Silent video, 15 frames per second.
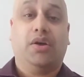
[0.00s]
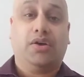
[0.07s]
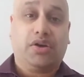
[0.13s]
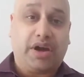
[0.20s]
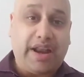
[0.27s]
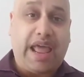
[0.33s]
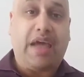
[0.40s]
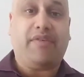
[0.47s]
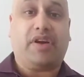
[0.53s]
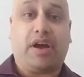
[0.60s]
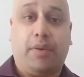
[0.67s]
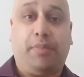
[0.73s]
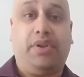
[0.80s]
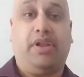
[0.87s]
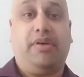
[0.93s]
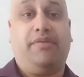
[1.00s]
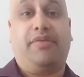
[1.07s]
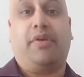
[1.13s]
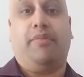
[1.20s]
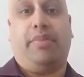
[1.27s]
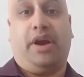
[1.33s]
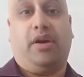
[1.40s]
you're going to have a couple of
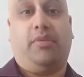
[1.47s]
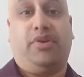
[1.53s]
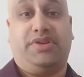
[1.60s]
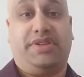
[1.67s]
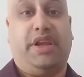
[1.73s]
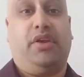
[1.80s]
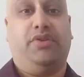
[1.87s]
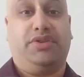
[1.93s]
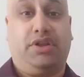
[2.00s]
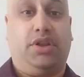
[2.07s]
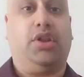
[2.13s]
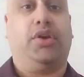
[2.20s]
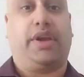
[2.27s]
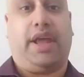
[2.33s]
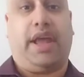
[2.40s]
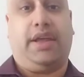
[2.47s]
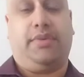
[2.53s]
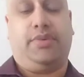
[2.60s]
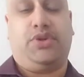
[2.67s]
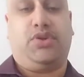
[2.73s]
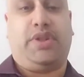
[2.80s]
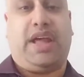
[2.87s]
comparable sales to look at.
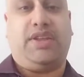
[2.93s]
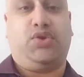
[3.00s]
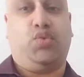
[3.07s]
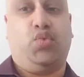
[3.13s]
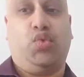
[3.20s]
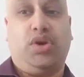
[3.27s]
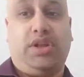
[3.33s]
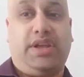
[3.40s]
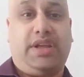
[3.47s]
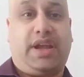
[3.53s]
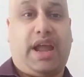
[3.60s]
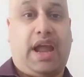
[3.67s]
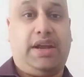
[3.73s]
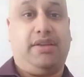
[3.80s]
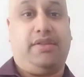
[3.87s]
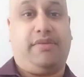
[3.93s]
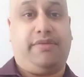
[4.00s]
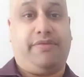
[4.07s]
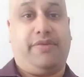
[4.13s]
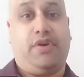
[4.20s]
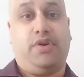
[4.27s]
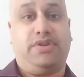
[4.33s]
So that's really kind of the
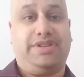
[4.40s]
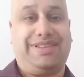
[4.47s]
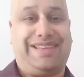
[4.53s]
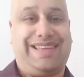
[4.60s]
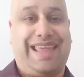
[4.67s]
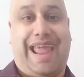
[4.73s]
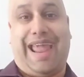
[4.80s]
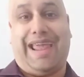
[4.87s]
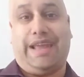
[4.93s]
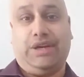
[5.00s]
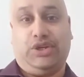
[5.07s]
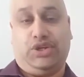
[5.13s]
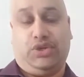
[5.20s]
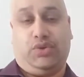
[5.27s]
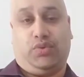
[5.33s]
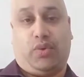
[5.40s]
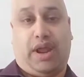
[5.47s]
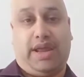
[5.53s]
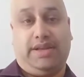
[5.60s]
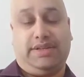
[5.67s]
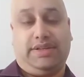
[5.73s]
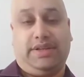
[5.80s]
first gauge,
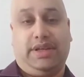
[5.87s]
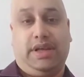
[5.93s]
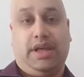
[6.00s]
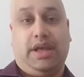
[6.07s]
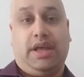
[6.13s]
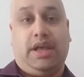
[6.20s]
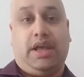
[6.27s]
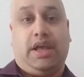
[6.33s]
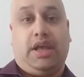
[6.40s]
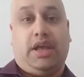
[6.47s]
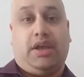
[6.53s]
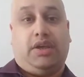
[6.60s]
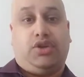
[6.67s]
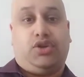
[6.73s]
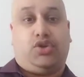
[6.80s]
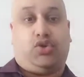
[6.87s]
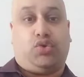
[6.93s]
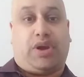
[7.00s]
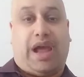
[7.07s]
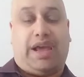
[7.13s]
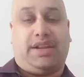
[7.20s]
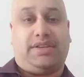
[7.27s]
right? To
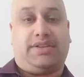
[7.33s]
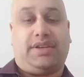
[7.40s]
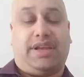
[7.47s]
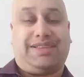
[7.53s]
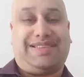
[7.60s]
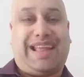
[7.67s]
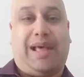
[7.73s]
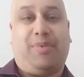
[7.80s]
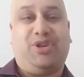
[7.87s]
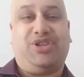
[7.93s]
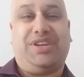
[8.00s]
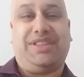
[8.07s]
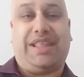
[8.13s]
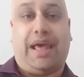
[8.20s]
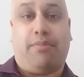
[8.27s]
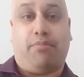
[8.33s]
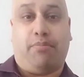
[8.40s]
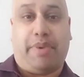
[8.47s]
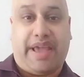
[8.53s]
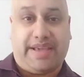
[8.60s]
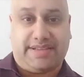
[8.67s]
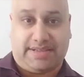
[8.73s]
kind of establishing that
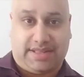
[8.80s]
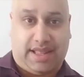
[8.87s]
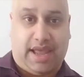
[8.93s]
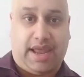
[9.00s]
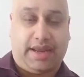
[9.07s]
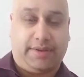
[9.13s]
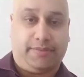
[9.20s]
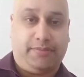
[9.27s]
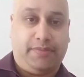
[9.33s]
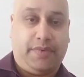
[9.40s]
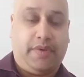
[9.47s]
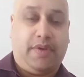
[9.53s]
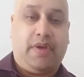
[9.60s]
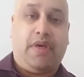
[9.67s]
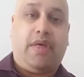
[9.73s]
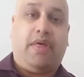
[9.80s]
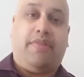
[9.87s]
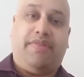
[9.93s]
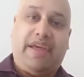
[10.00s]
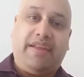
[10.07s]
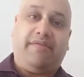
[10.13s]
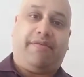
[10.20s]
baseline.
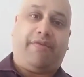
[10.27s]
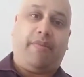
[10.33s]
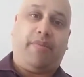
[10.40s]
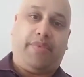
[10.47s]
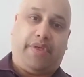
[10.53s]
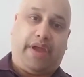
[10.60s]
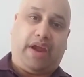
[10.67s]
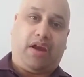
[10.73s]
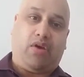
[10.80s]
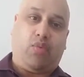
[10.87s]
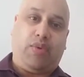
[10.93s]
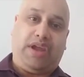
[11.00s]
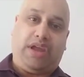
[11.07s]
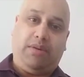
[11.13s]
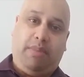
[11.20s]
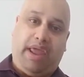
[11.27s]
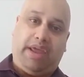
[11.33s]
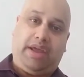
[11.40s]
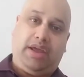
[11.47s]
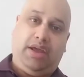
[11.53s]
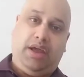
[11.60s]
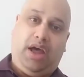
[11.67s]
Then from there, we can
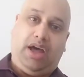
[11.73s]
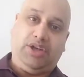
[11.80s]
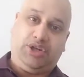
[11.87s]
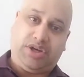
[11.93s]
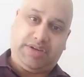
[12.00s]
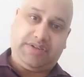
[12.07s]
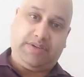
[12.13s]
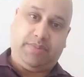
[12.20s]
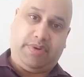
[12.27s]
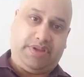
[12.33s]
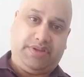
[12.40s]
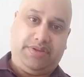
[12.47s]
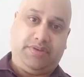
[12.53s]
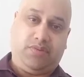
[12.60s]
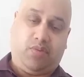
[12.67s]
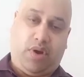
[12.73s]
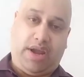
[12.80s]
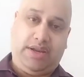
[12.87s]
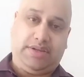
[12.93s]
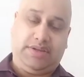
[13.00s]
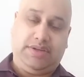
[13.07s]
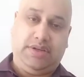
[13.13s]
make adjustments,
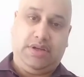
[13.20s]
right?